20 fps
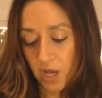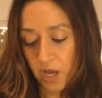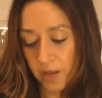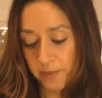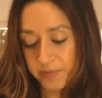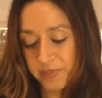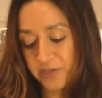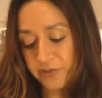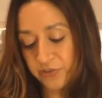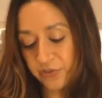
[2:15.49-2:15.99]

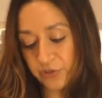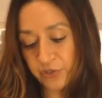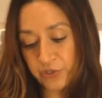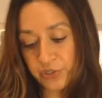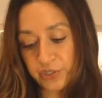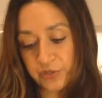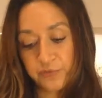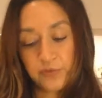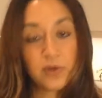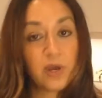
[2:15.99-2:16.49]
Um, these are
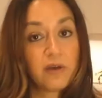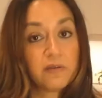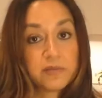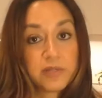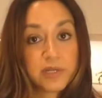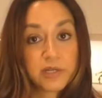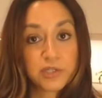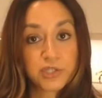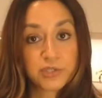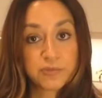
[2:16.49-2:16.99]
good if you have
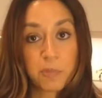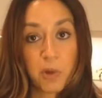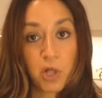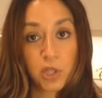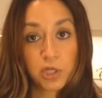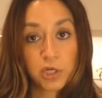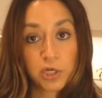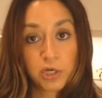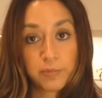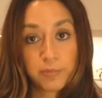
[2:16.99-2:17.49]
like a
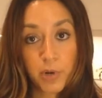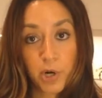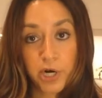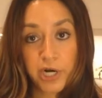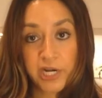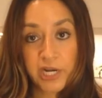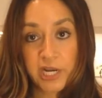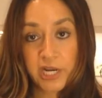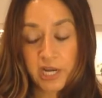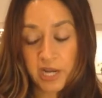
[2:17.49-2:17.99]
smaller
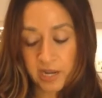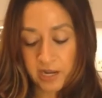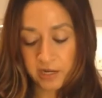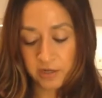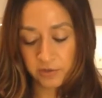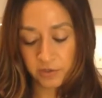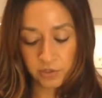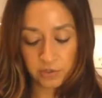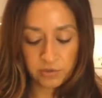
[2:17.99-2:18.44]
party and